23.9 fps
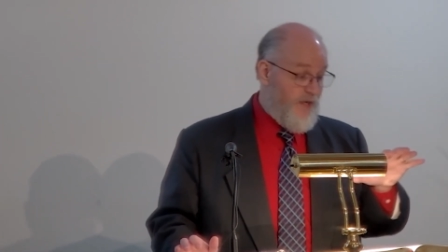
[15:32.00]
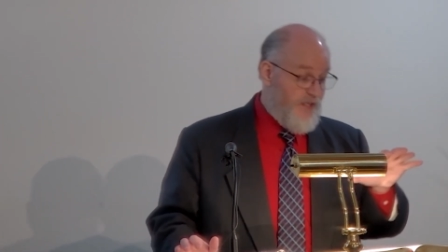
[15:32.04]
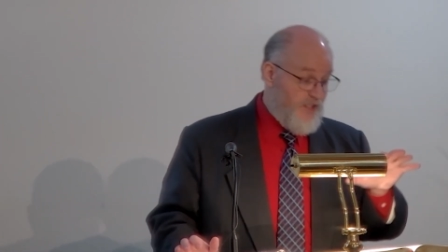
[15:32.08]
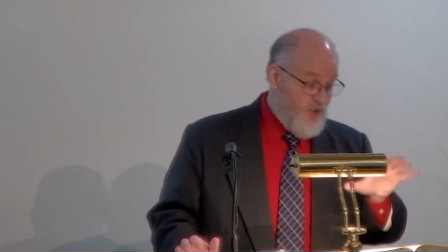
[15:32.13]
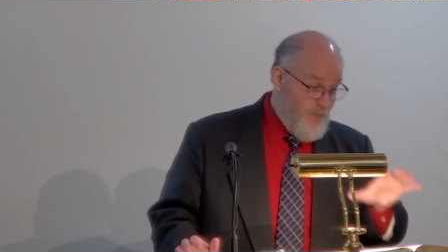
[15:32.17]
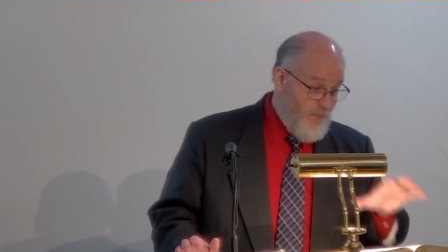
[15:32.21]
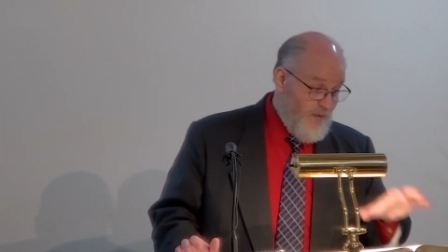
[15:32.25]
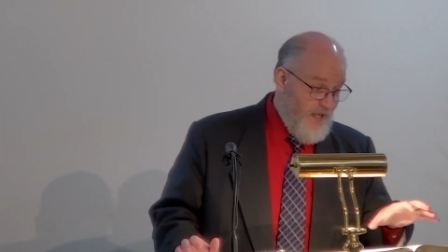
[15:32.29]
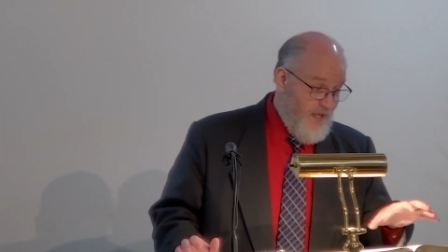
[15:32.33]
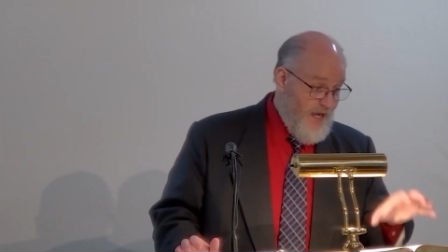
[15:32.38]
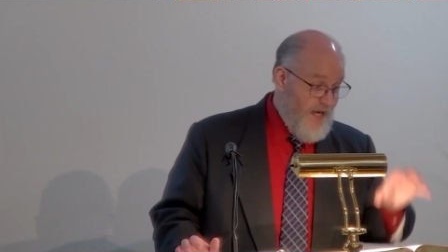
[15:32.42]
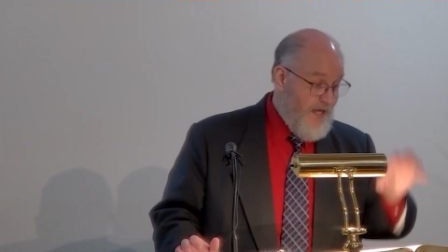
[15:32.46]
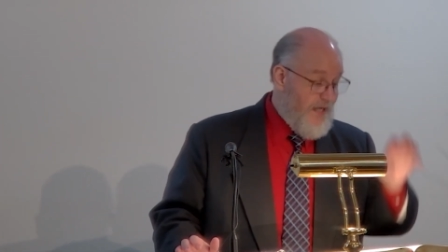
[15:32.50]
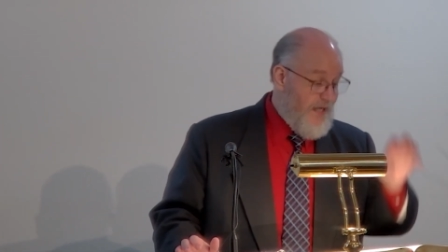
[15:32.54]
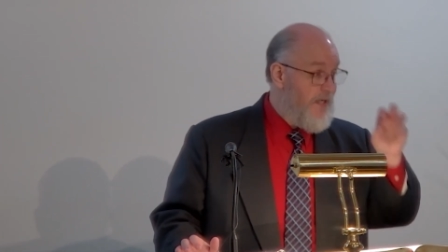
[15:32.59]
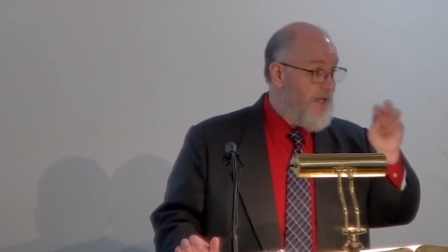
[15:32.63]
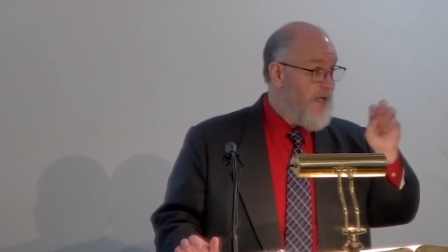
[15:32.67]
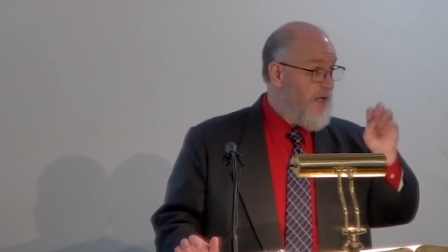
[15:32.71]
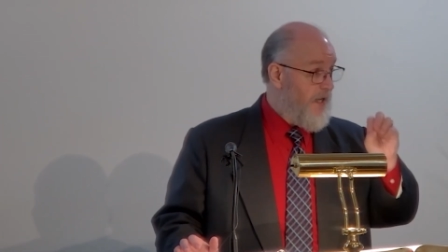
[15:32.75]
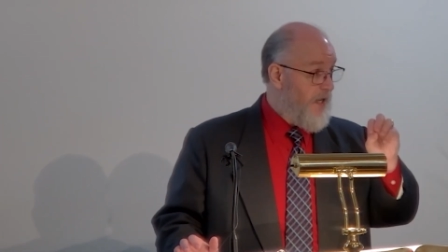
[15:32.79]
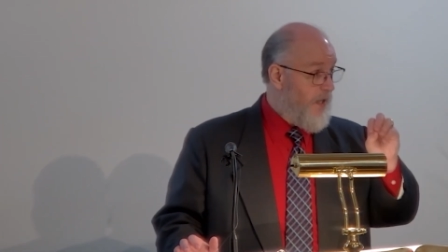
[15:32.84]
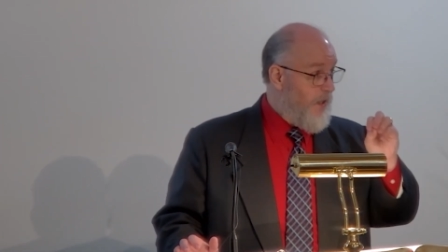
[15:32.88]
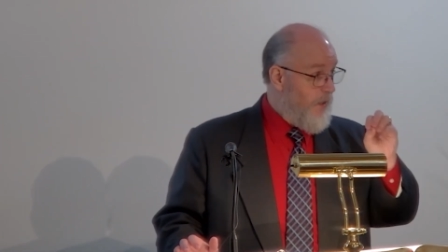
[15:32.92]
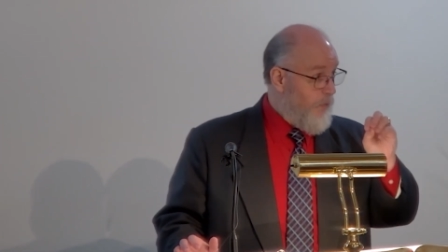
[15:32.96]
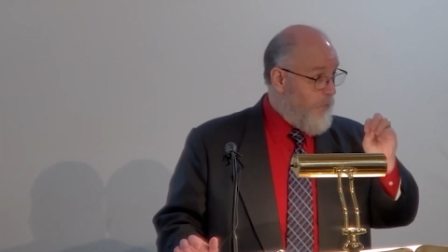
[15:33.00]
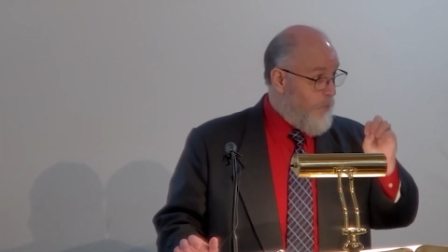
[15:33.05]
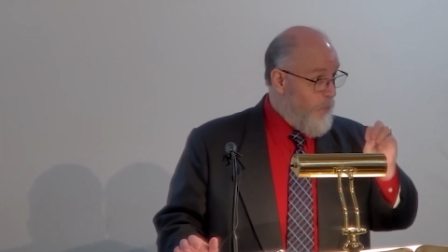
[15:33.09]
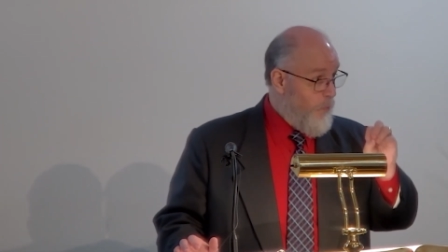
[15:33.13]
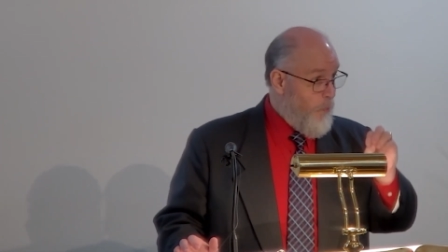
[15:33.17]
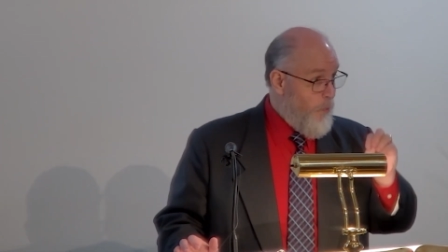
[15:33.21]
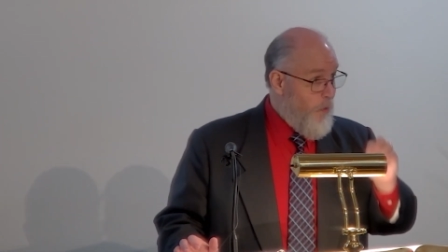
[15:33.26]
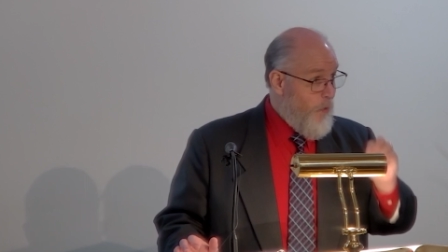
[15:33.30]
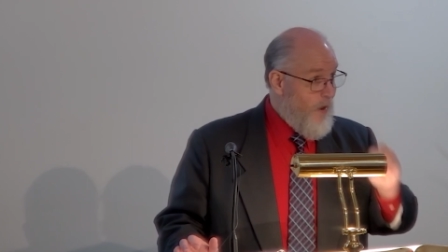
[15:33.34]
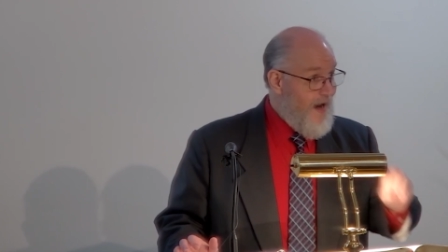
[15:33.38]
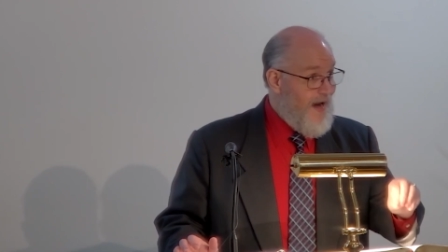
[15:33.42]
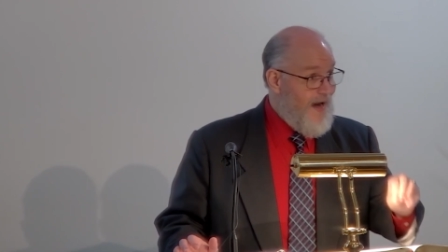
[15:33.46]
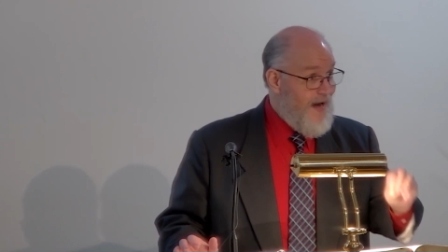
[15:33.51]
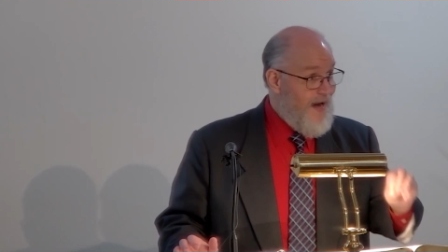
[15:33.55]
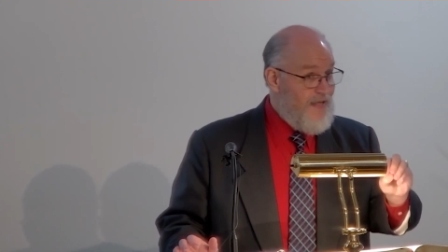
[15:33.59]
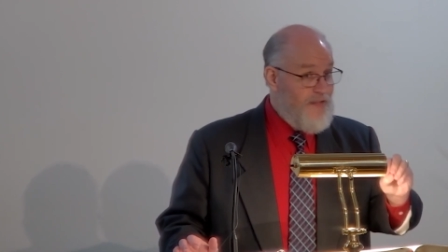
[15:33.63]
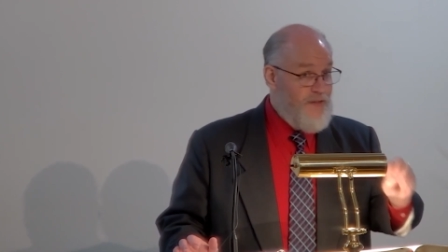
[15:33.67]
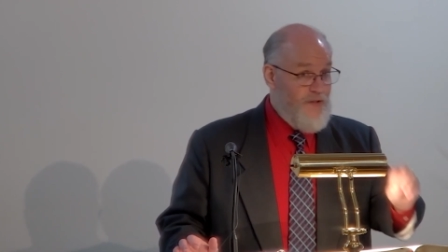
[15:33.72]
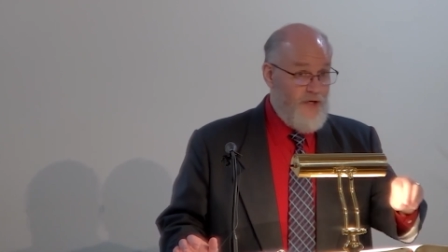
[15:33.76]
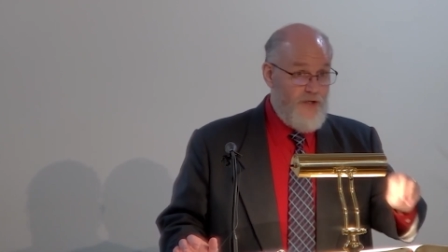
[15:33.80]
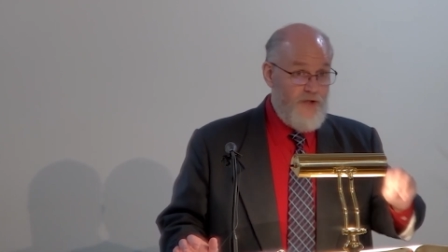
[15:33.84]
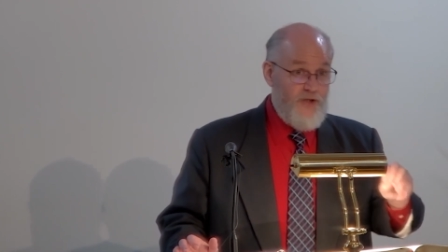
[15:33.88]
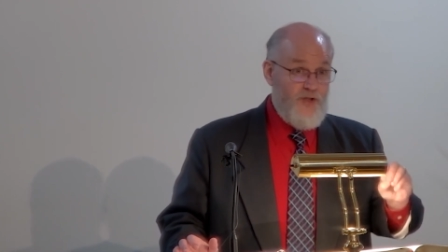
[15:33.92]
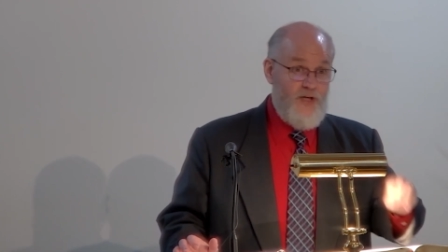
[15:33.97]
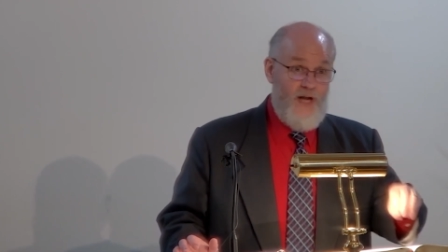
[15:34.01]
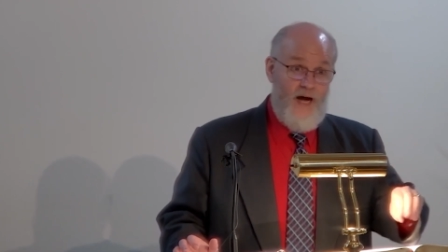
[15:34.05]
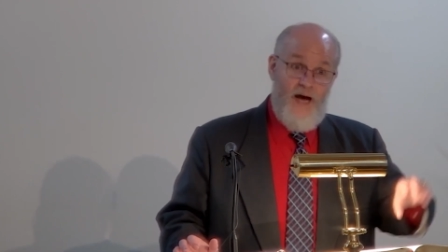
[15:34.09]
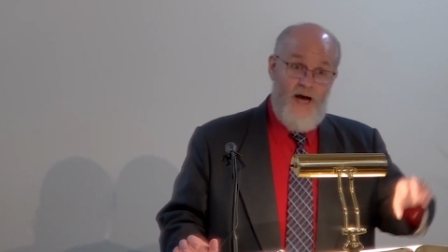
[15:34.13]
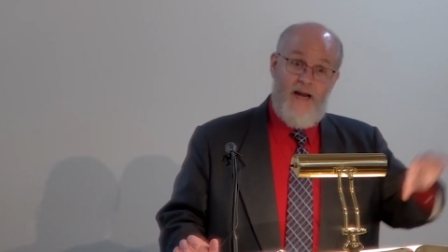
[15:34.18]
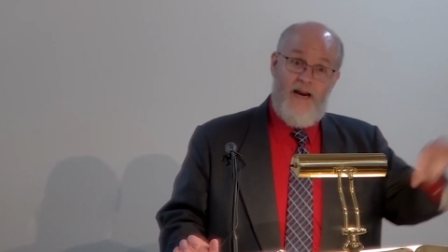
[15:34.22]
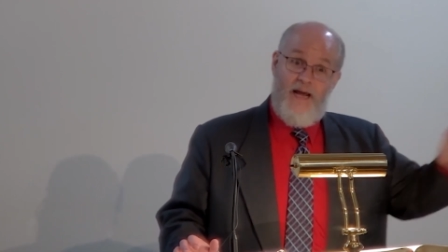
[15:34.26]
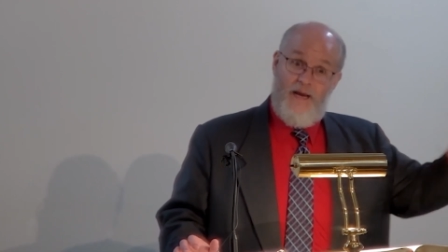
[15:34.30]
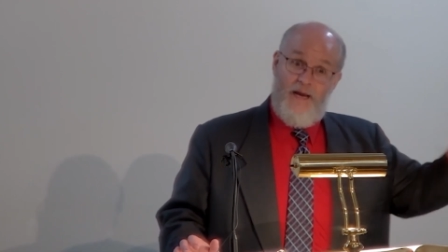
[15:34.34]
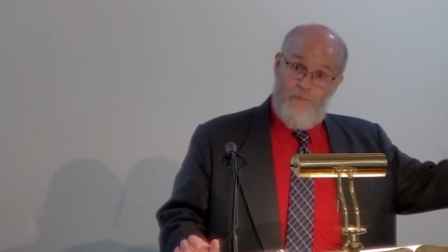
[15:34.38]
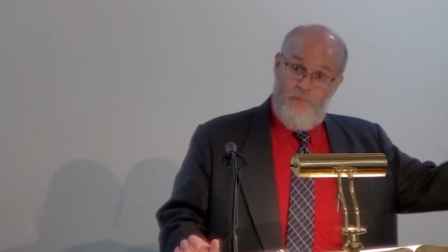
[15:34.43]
to explain why there's not